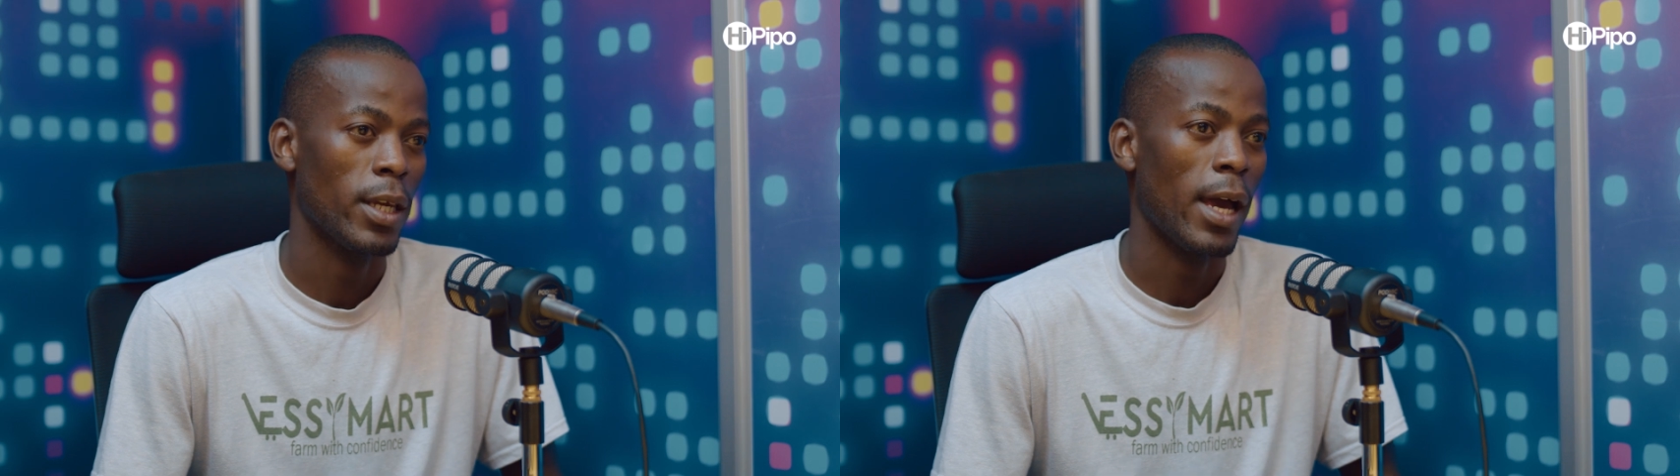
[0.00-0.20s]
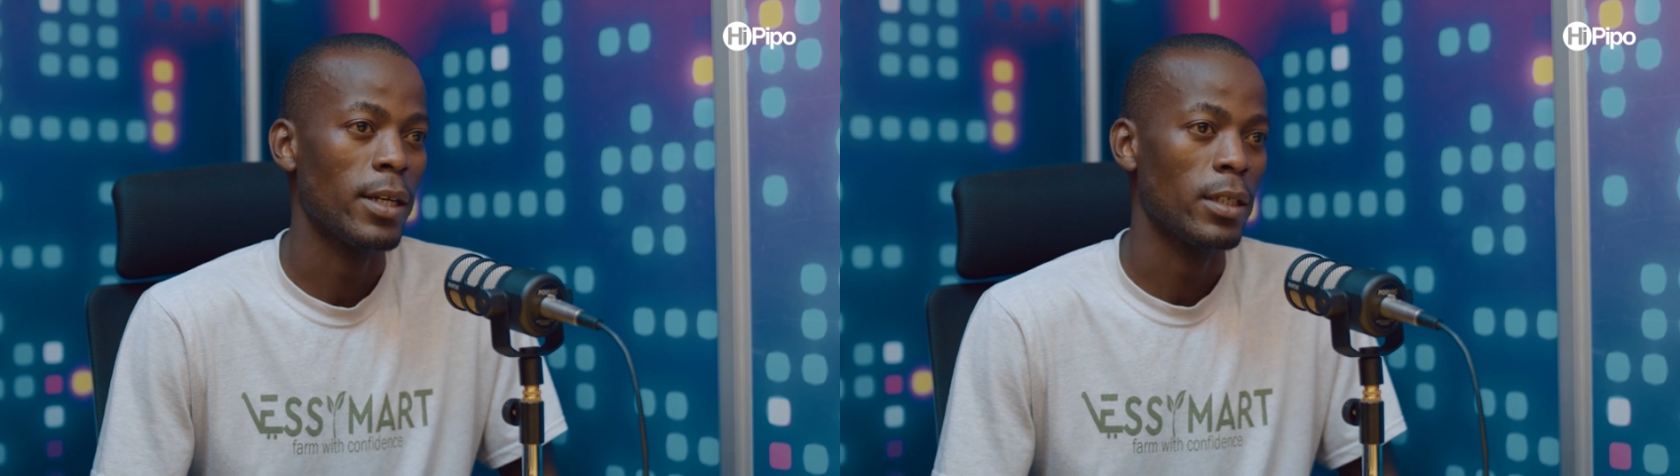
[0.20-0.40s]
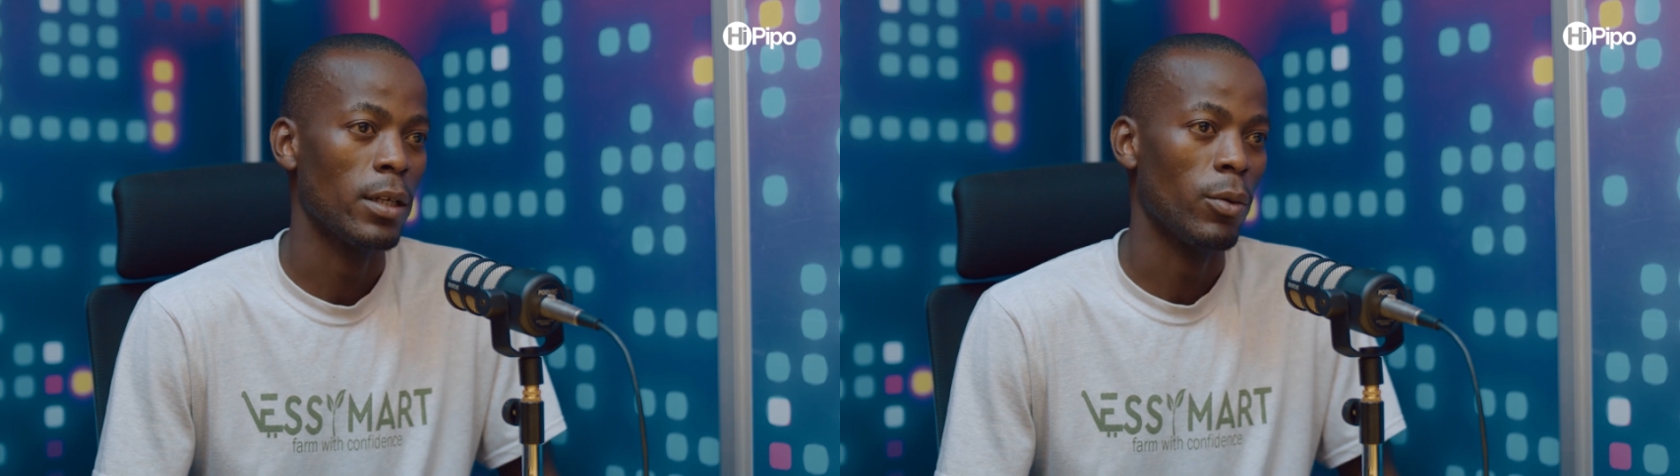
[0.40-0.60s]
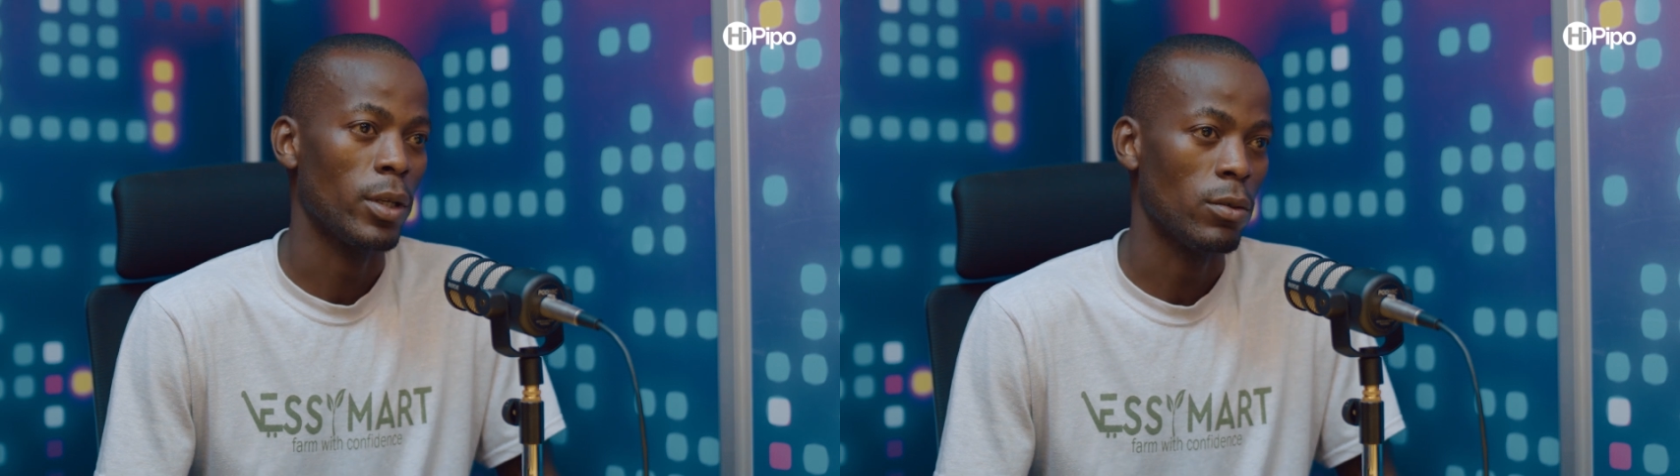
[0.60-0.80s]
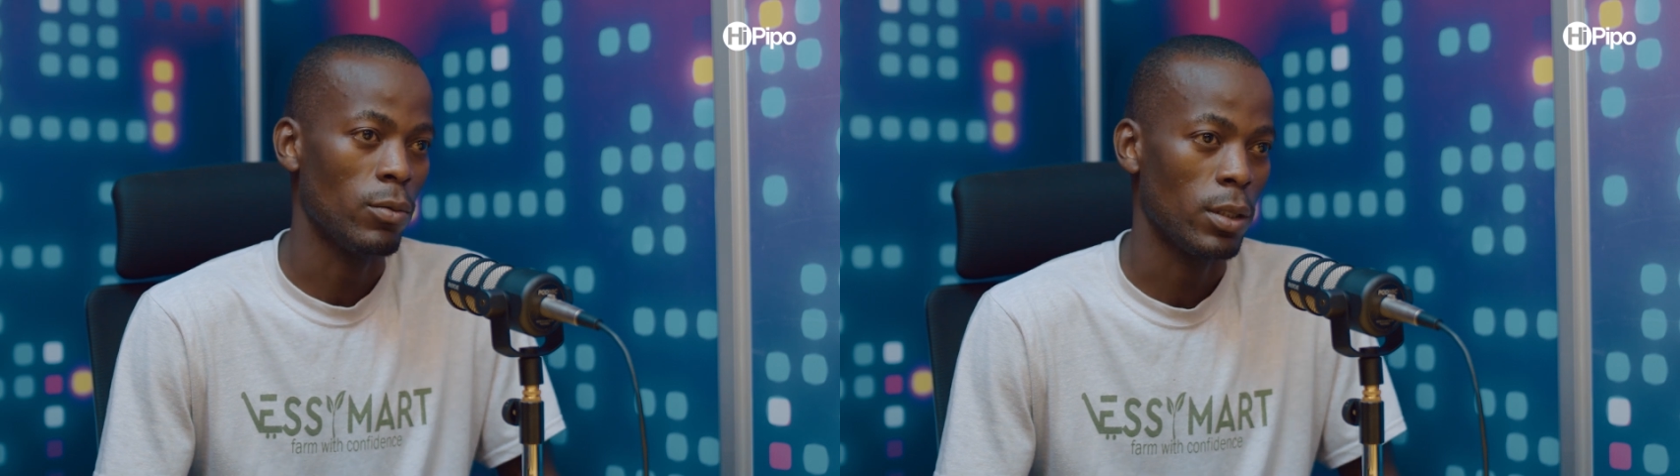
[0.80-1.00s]
And we
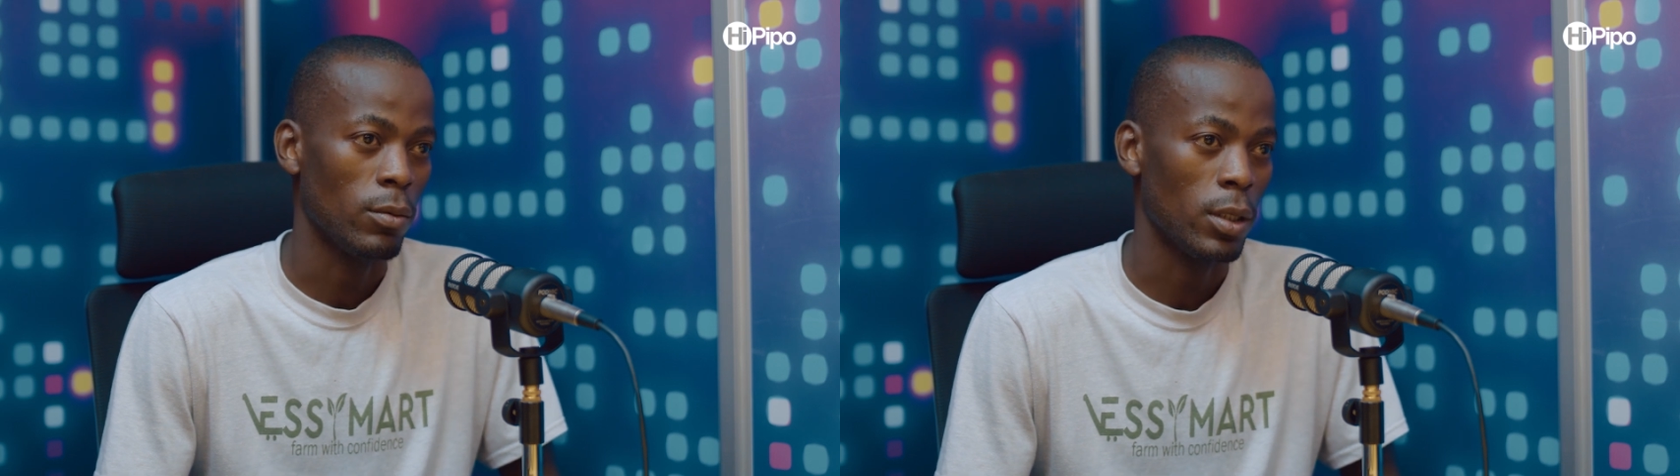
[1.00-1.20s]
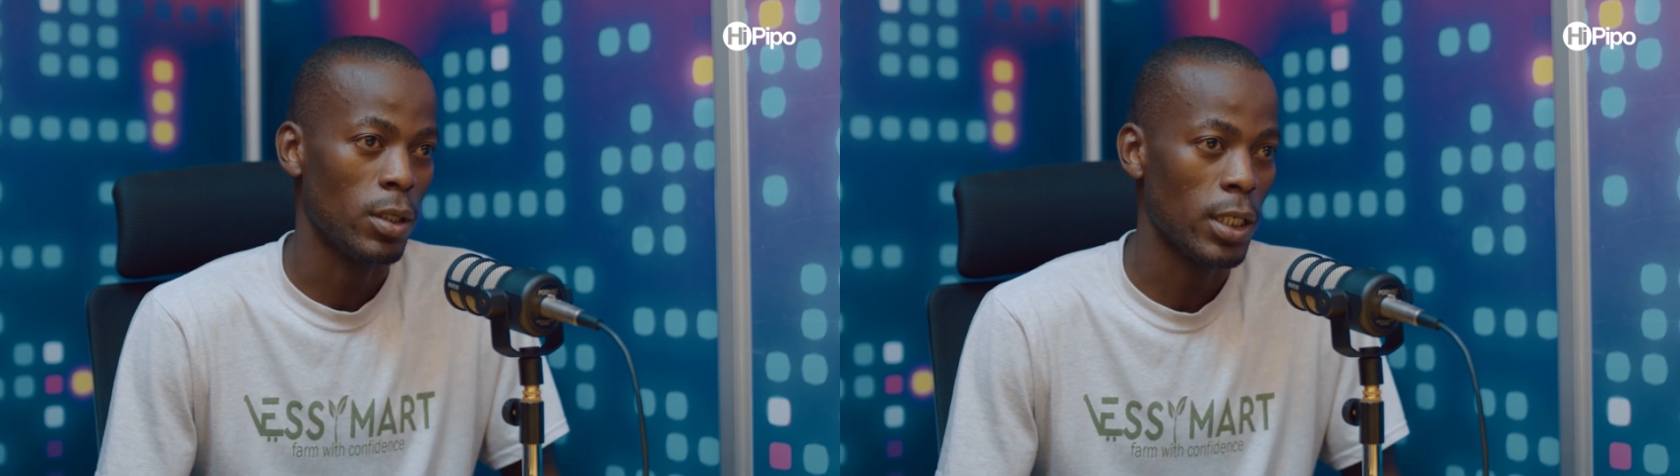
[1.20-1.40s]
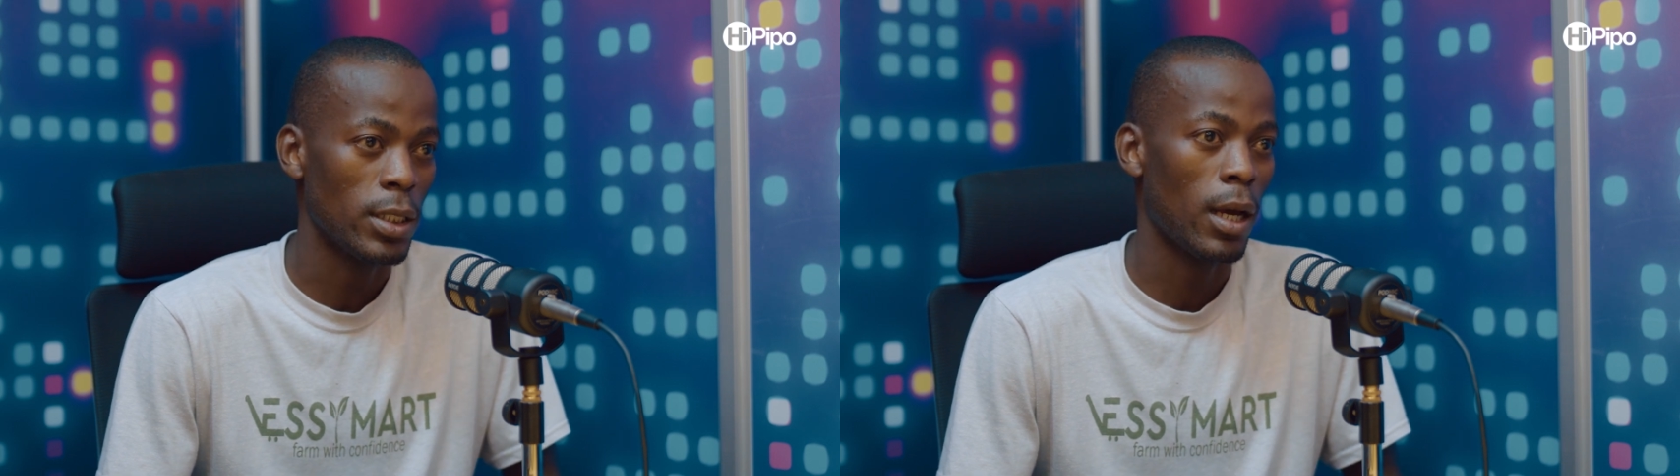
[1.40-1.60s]
did